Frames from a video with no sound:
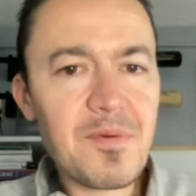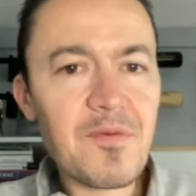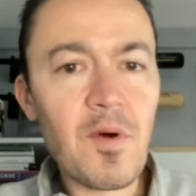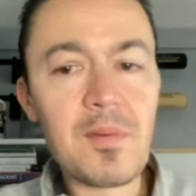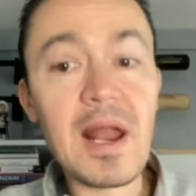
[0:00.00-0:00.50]

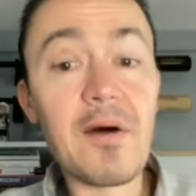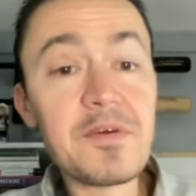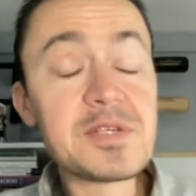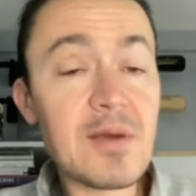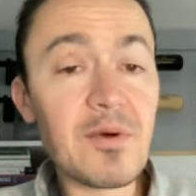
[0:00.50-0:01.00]
performance. Now, if
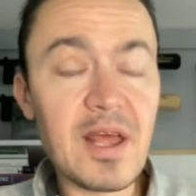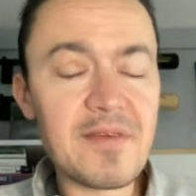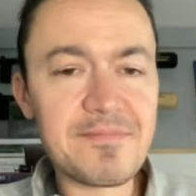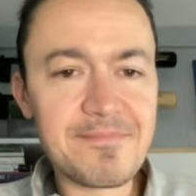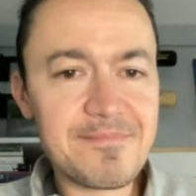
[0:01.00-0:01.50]
you say
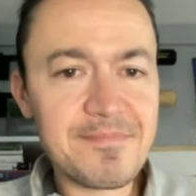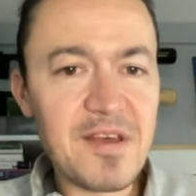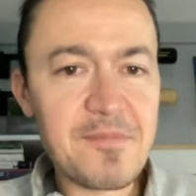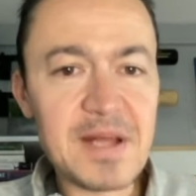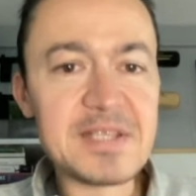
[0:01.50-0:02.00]

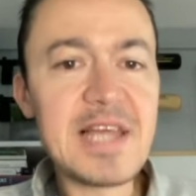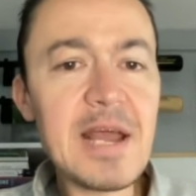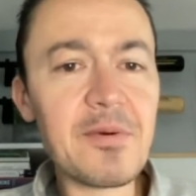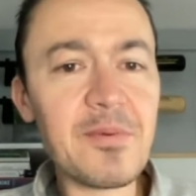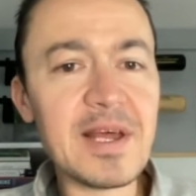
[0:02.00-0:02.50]
if Penn
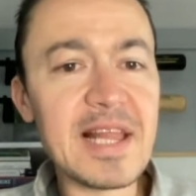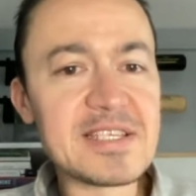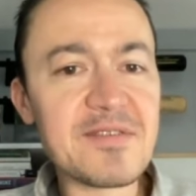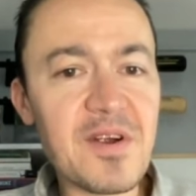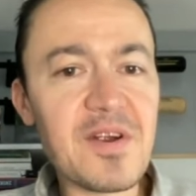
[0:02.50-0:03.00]
State would win,
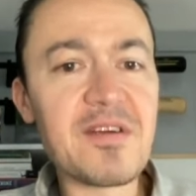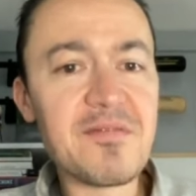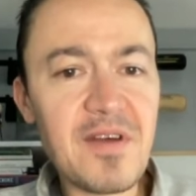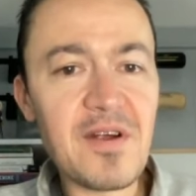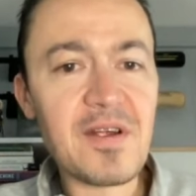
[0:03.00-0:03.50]
that's a very,
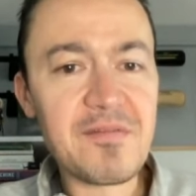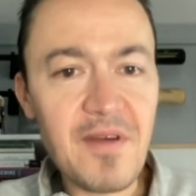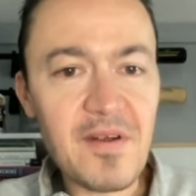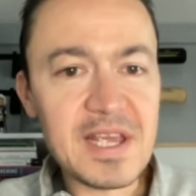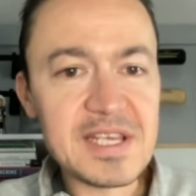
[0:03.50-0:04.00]
very,
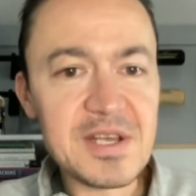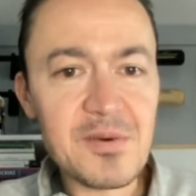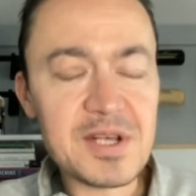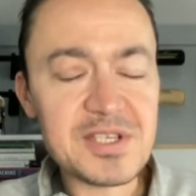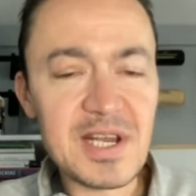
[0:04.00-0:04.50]
very easy
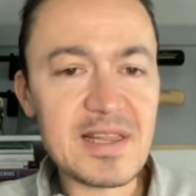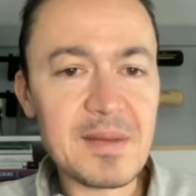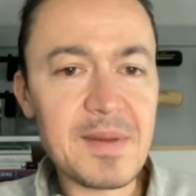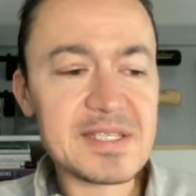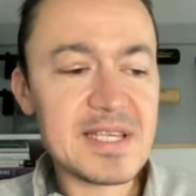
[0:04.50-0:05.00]
question. I
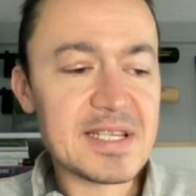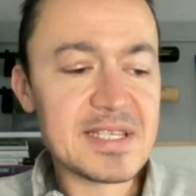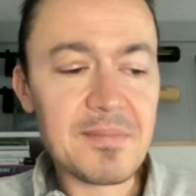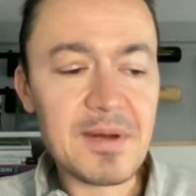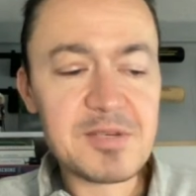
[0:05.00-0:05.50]
think Penn State is
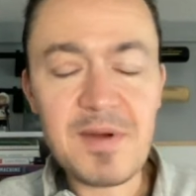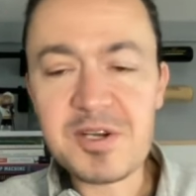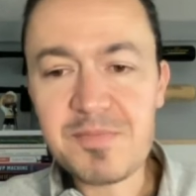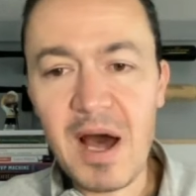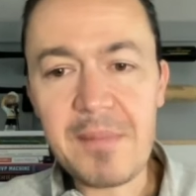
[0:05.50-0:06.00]
in a much
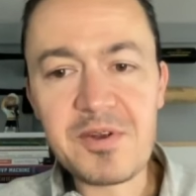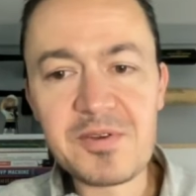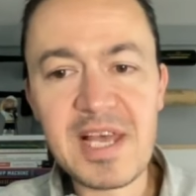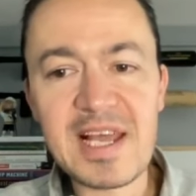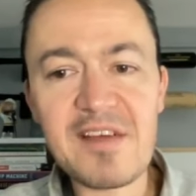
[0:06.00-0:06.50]
better spot, but
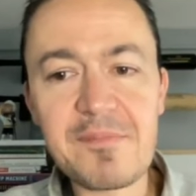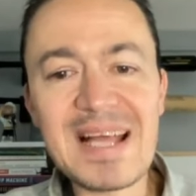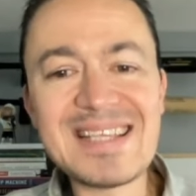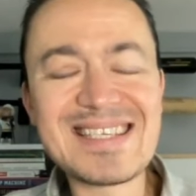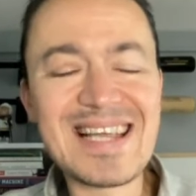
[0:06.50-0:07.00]
you're saying if
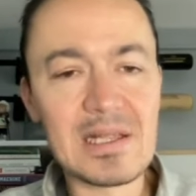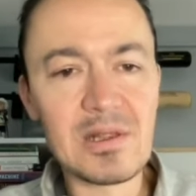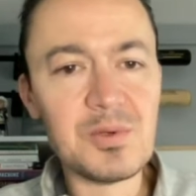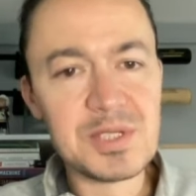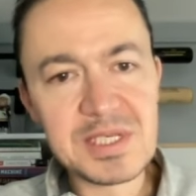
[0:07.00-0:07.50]
Penn State
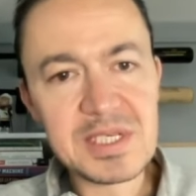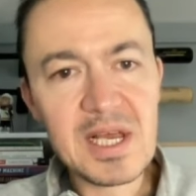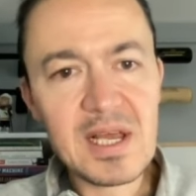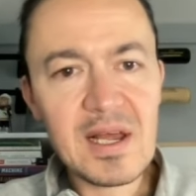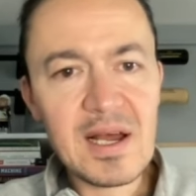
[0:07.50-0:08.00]
loses,
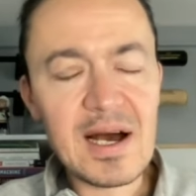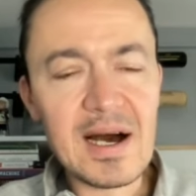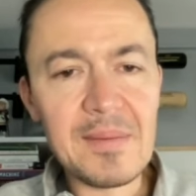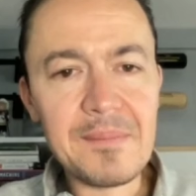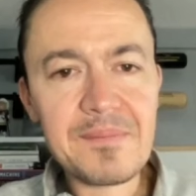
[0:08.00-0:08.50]

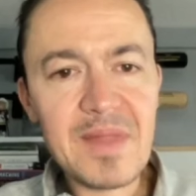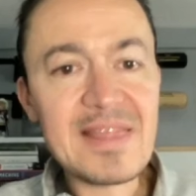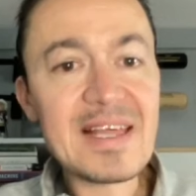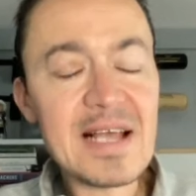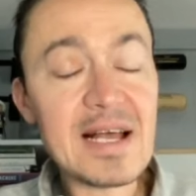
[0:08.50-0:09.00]
I
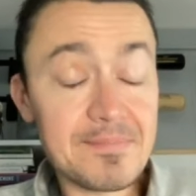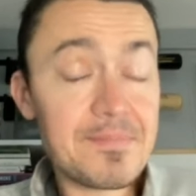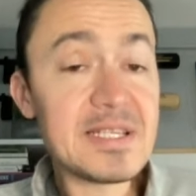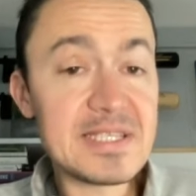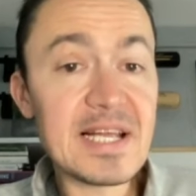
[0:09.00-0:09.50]
think
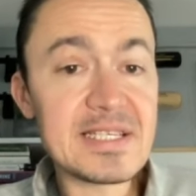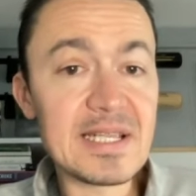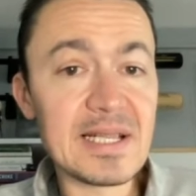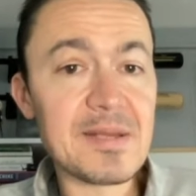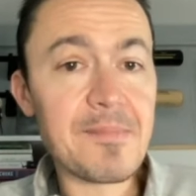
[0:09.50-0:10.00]
Penn State
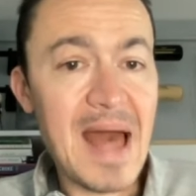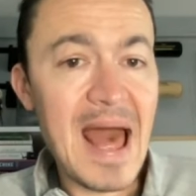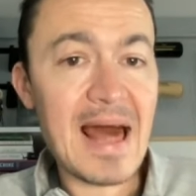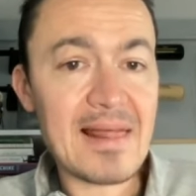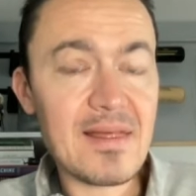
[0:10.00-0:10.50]
still has a
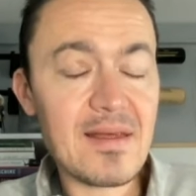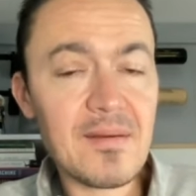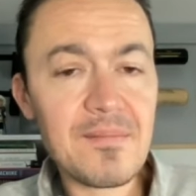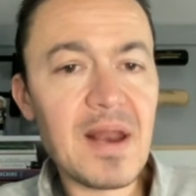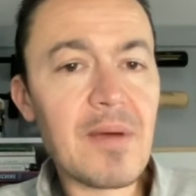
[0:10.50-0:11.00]
path
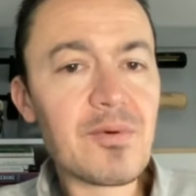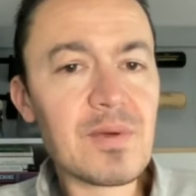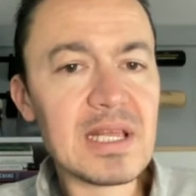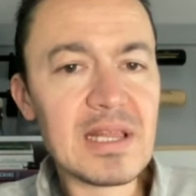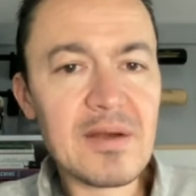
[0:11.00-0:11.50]
but I would
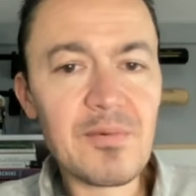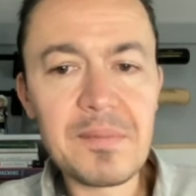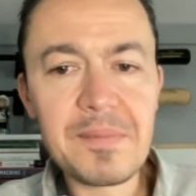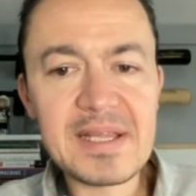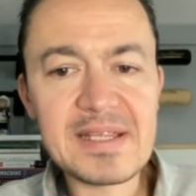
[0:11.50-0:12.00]
really like
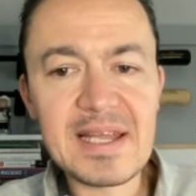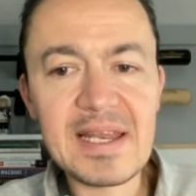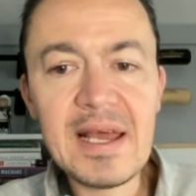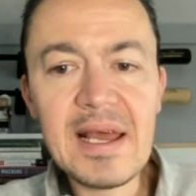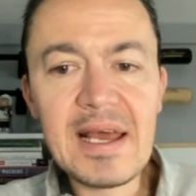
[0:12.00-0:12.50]
what Pitt
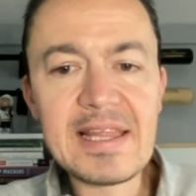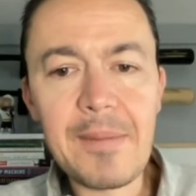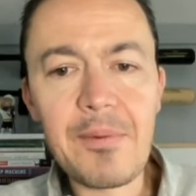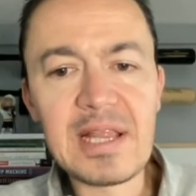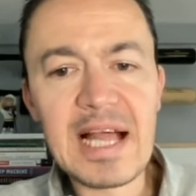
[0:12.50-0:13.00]
did at
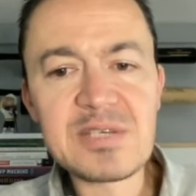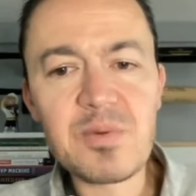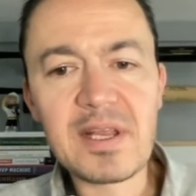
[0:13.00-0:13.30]
that point. Last